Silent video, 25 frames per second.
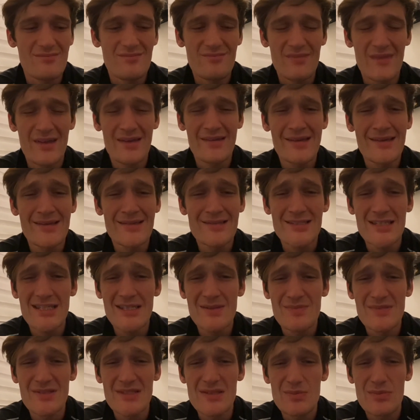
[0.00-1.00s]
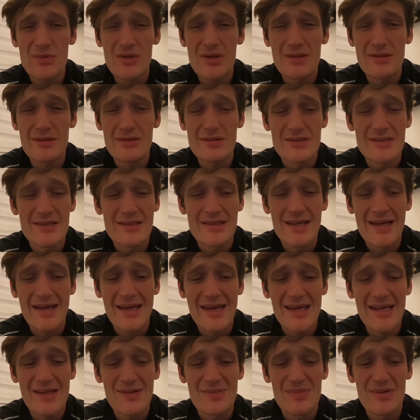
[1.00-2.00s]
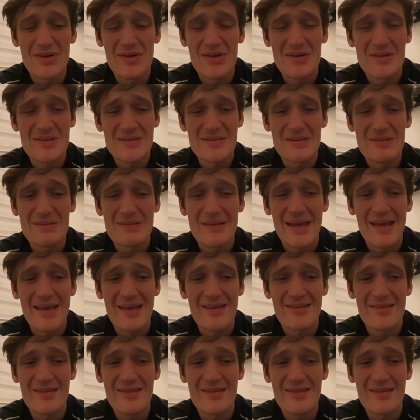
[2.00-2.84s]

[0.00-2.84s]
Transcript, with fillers: I guess keep the spoilers light, but also, like,